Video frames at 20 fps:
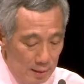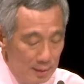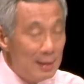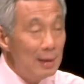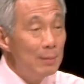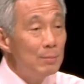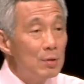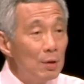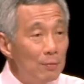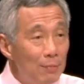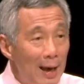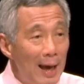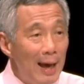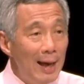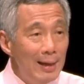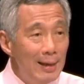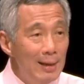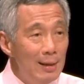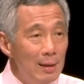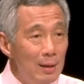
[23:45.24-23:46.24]
In terms of
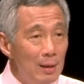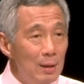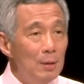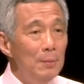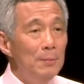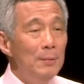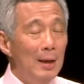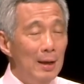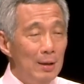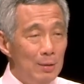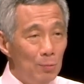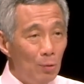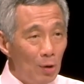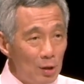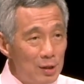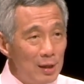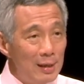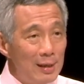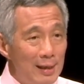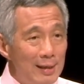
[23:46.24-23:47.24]
head, we are
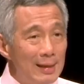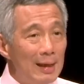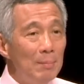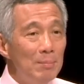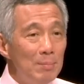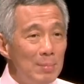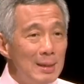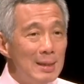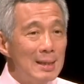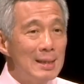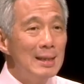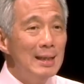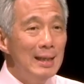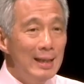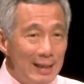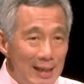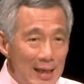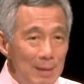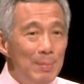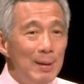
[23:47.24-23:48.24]
watching the numbers,
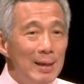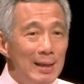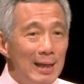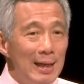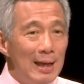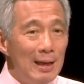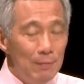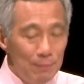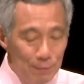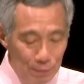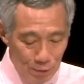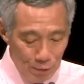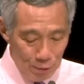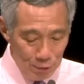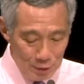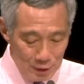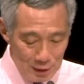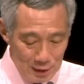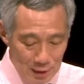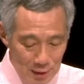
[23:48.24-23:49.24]
keeping the
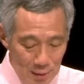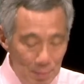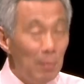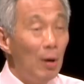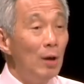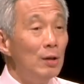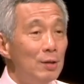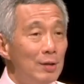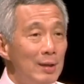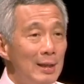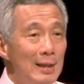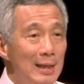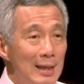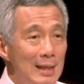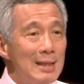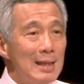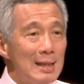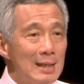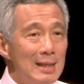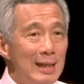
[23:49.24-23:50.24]
inflows moderate
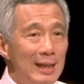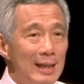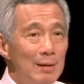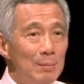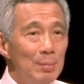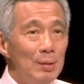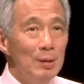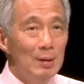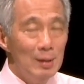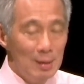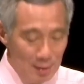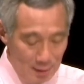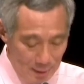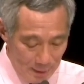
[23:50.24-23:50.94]
and sustainable.